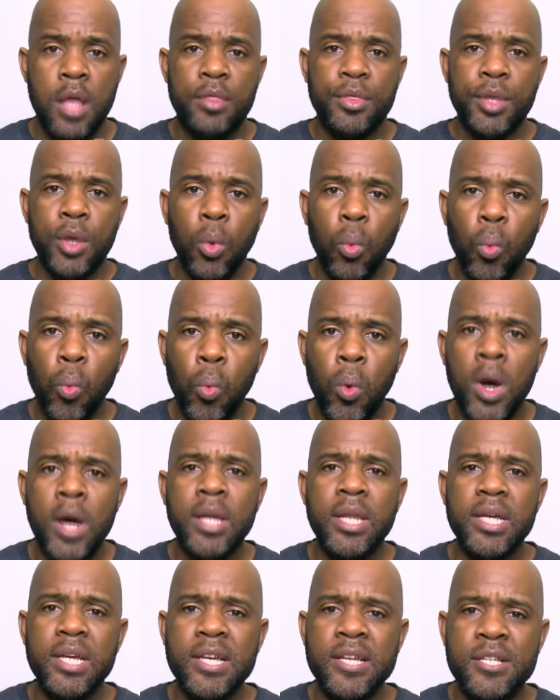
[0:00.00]
then
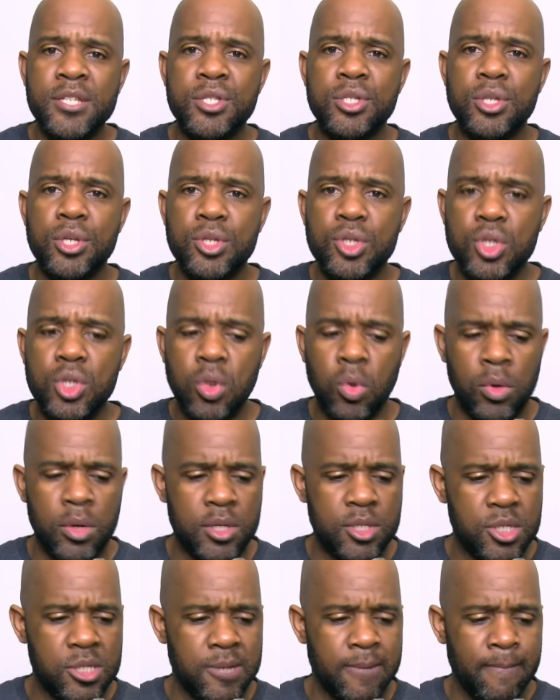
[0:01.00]
what is the
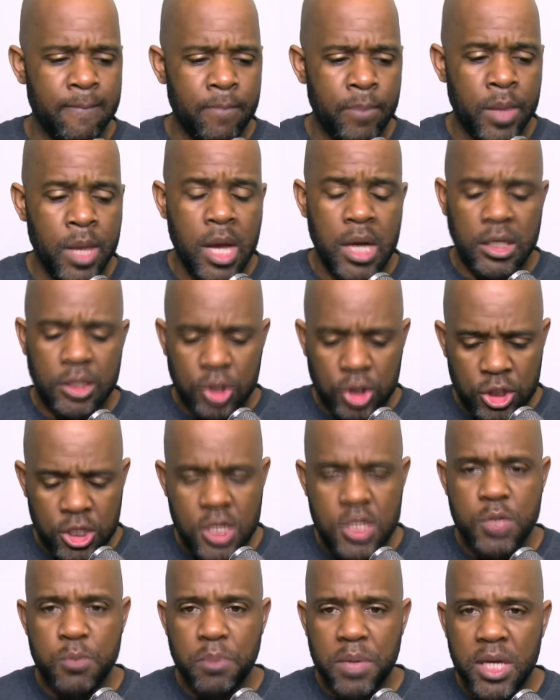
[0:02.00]
source?
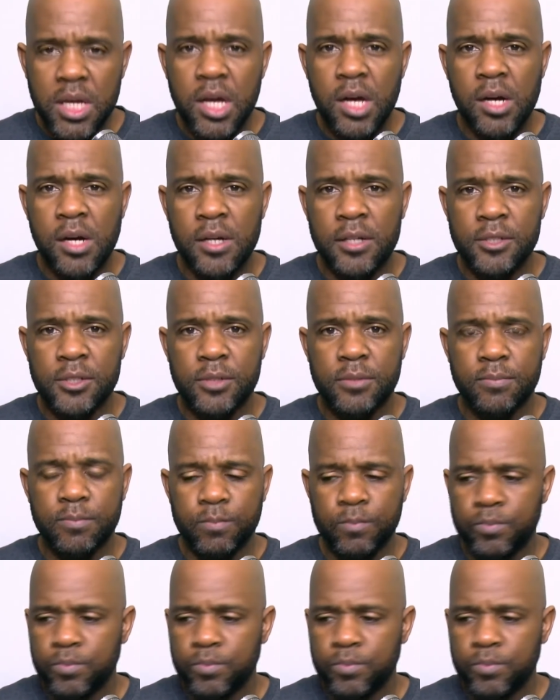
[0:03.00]
Just because,